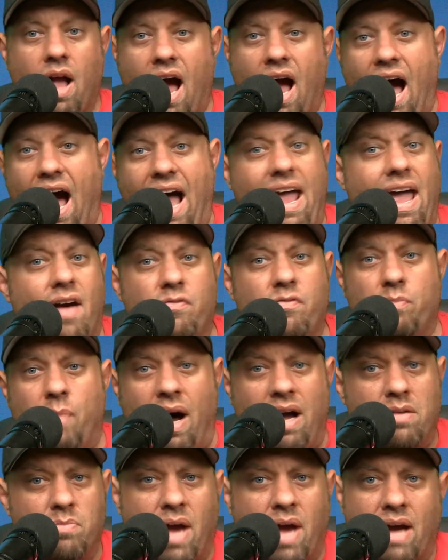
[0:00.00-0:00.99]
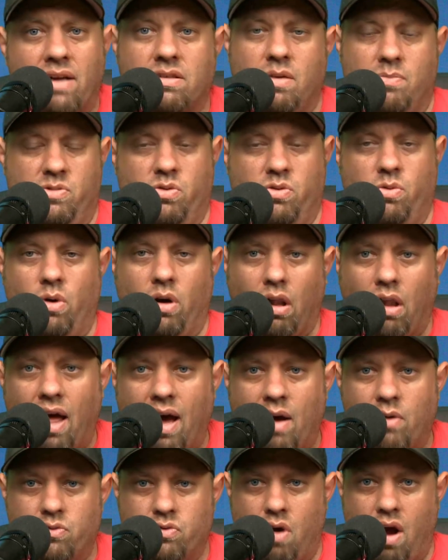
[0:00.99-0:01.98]
I have mine backed up to a
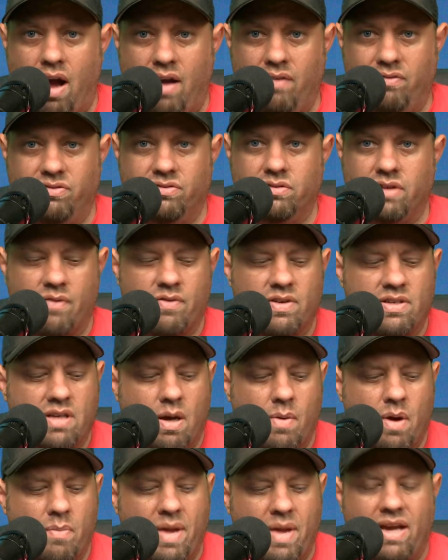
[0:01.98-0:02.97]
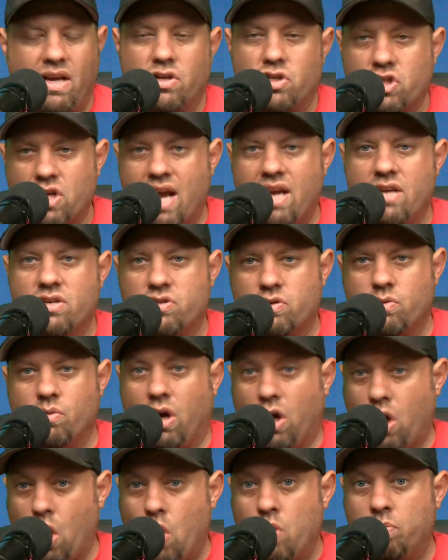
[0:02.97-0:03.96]
cloud drive. Every time I make a change to a
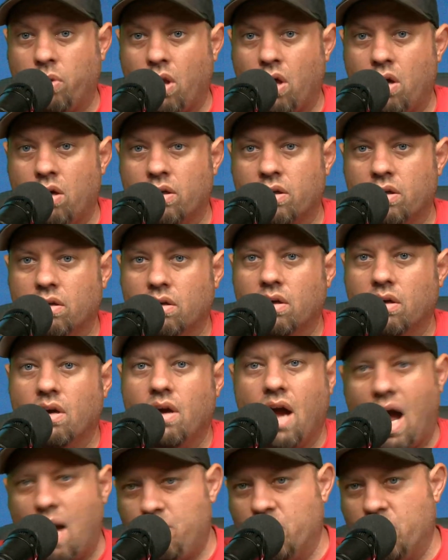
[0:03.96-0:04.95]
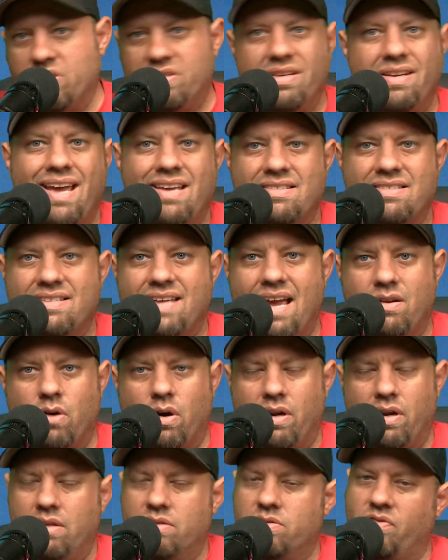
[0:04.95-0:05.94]
code plug, I put today's date
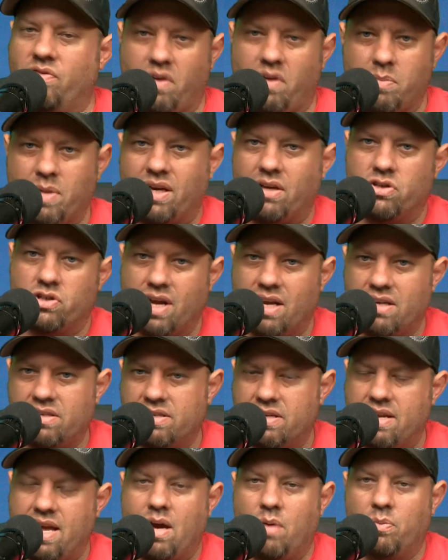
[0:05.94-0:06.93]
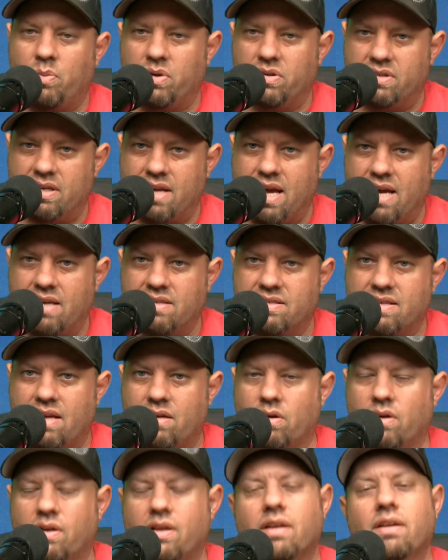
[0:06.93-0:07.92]
on it. So if I make a change today, I'll put today's date
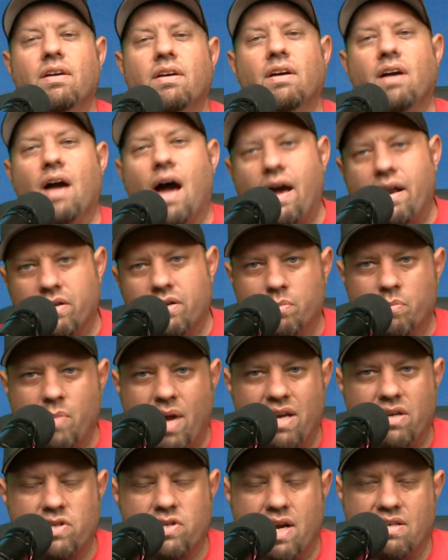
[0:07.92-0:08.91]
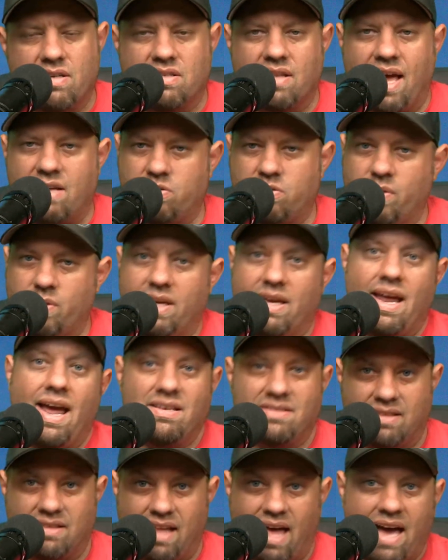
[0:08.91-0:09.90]
on it. I made a change last week. It
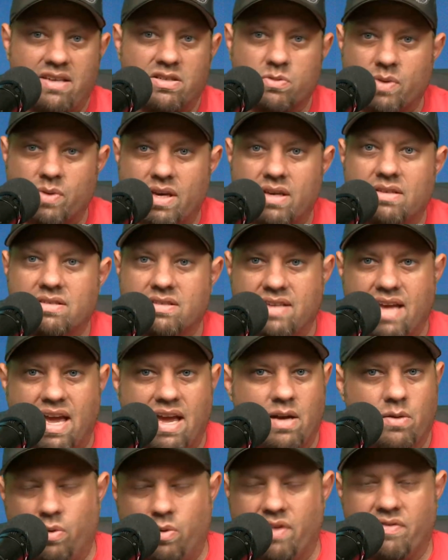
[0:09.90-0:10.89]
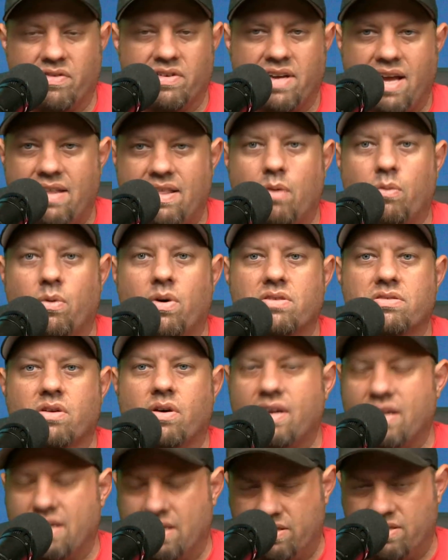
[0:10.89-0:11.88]
has last week's date, whatever day that was
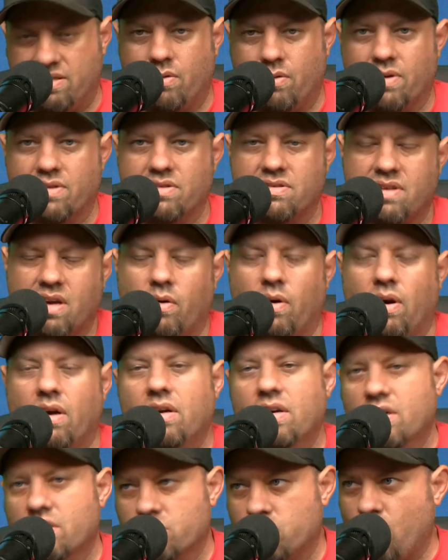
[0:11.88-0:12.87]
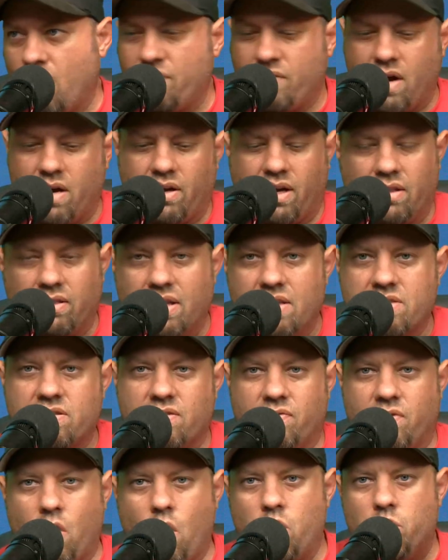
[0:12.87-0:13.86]
on it, et cetera, et cetera. So I've got a list
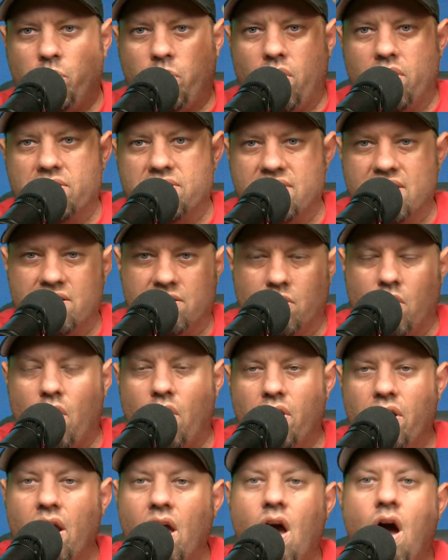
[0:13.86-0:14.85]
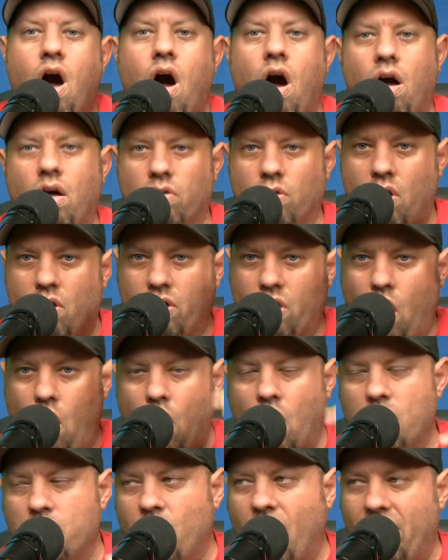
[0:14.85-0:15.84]
of code plugs this long, long
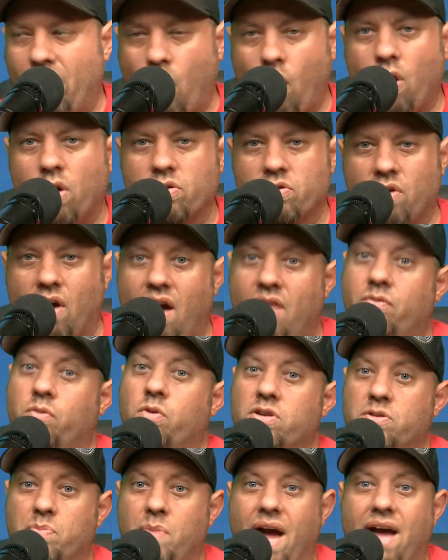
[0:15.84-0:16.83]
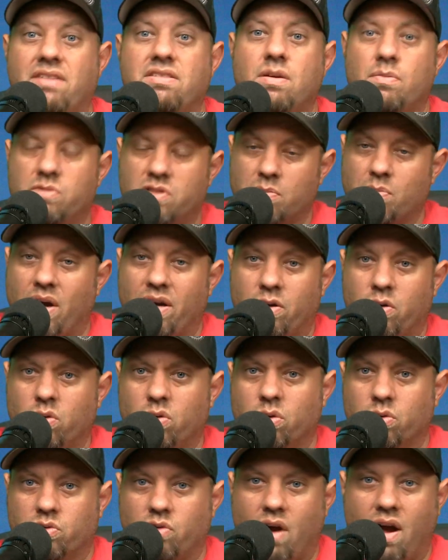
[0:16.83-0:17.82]
on my hard drive, which backs up to my
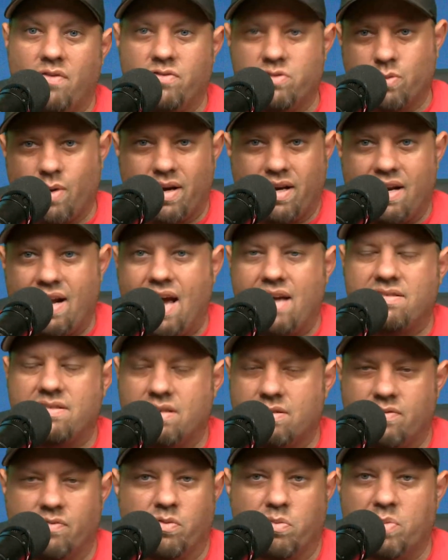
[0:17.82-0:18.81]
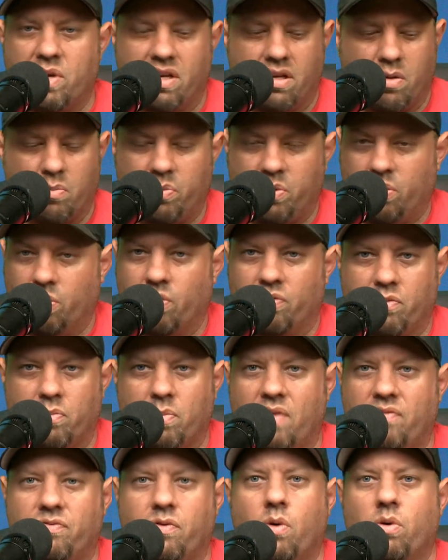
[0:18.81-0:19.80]
Google Drive so I can access it from any computer, from
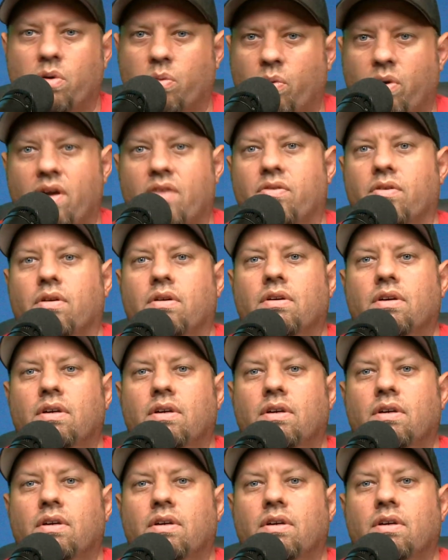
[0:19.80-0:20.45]
my phone or whatever.